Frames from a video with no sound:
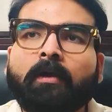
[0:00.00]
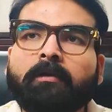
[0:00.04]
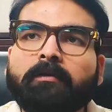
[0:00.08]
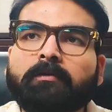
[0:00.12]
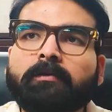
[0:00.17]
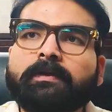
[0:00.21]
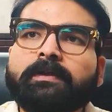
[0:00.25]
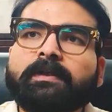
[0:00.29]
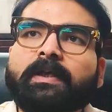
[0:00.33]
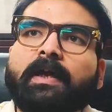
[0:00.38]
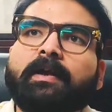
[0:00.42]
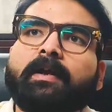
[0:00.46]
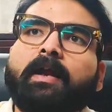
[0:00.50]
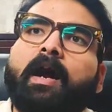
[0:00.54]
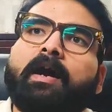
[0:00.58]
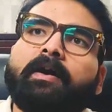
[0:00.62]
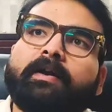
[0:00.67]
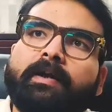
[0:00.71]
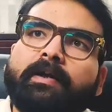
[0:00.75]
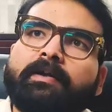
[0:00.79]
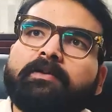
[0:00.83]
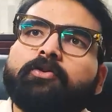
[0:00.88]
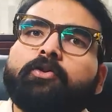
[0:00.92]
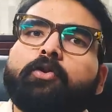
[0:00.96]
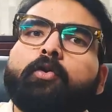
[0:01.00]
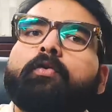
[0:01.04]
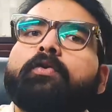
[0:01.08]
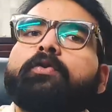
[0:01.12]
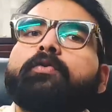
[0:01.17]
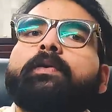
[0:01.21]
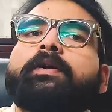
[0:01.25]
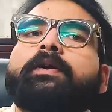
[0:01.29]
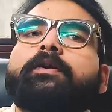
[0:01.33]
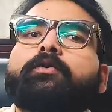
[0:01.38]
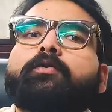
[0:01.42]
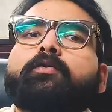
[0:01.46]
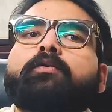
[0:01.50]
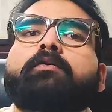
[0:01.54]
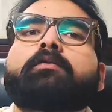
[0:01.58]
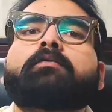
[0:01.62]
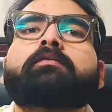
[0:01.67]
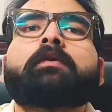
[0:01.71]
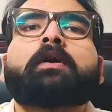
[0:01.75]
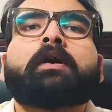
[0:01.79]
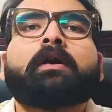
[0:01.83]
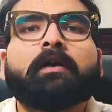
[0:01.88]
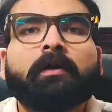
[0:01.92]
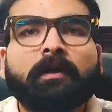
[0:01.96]
so it can again throw you
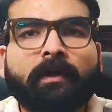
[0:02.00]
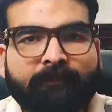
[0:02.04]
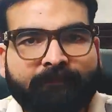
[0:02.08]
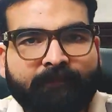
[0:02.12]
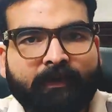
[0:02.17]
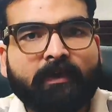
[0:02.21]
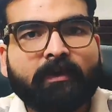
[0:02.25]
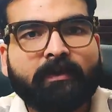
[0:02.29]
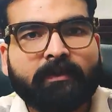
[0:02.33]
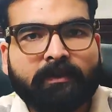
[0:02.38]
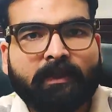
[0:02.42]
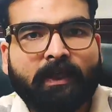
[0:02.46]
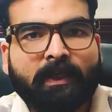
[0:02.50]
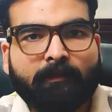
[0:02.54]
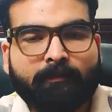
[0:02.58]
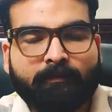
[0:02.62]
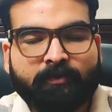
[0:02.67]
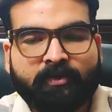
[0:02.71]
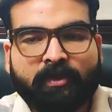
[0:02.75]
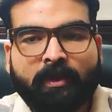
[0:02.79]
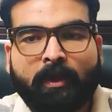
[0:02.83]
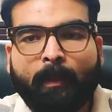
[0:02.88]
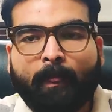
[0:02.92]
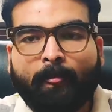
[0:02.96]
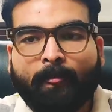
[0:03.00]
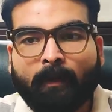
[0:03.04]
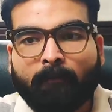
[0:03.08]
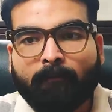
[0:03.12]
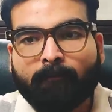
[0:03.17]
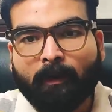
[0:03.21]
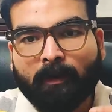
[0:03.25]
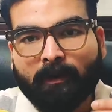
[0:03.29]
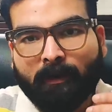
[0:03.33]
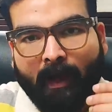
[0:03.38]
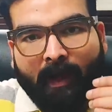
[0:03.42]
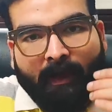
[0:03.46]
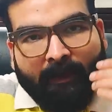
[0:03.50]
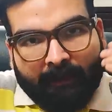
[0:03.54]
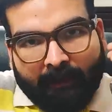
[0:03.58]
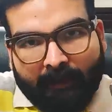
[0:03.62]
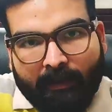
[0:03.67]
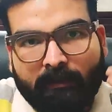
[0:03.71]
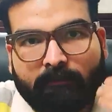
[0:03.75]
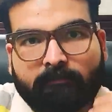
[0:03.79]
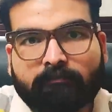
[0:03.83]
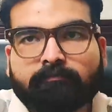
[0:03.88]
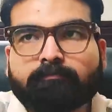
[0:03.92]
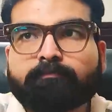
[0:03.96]
into difficult times, but
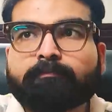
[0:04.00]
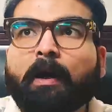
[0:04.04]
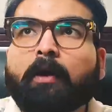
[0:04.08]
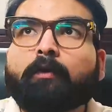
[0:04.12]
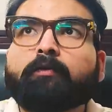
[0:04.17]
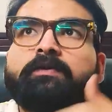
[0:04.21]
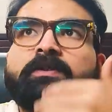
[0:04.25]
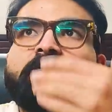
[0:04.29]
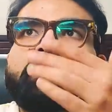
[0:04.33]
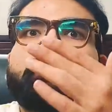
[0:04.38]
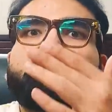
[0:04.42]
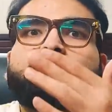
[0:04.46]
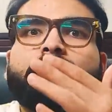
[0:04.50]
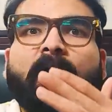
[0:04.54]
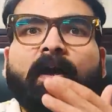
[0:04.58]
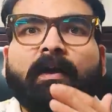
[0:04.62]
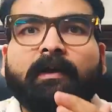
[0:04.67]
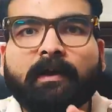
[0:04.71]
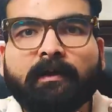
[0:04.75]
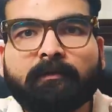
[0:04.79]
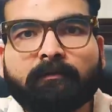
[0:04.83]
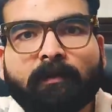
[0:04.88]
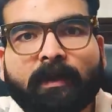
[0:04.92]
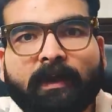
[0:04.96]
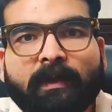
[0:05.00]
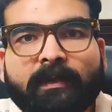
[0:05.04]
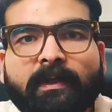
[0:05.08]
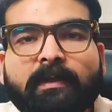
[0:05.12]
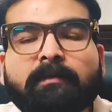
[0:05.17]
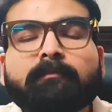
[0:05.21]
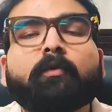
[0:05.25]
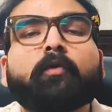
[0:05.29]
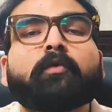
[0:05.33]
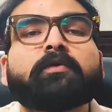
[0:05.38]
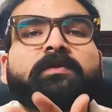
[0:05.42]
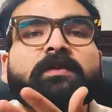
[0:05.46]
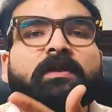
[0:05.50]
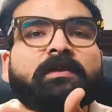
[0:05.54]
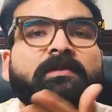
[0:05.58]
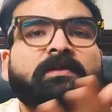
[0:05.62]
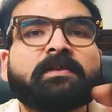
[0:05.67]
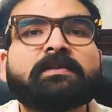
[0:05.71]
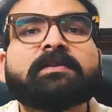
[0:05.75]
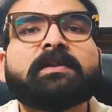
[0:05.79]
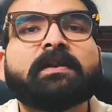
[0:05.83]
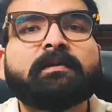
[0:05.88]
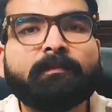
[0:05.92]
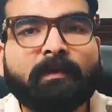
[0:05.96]
again bouncing back and getting more
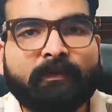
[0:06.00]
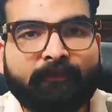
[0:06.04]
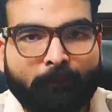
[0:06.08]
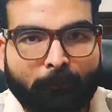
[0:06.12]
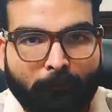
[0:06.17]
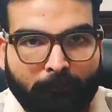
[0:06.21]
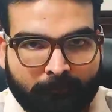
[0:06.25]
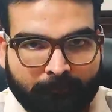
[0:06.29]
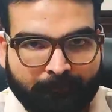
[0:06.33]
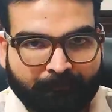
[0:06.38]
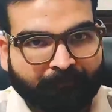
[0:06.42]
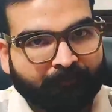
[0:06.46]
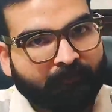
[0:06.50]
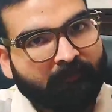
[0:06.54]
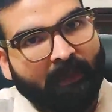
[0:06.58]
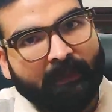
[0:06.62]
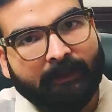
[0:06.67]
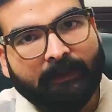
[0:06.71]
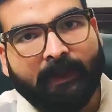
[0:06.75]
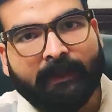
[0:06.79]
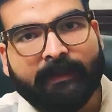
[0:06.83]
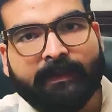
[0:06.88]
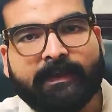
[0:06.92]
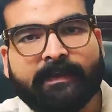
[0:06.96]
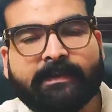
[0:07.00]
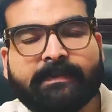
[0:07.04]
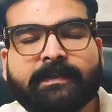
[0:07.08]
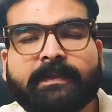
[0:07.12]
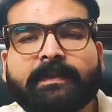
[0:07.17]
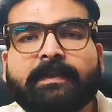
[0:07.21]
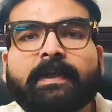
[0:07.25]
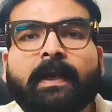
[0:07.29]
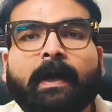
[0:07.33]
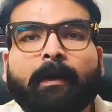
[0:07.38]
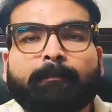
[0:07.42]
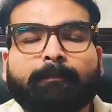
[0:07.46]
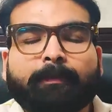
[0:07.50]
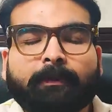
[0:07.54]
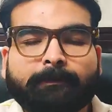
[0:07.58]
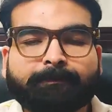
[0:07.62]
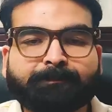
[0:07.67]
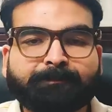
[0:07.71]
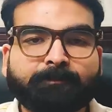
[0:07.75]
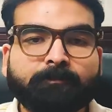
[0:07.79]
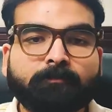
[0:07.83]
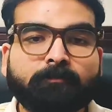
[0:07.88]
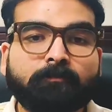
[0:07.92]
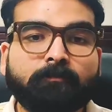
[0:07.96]
success than before. That can easily happen.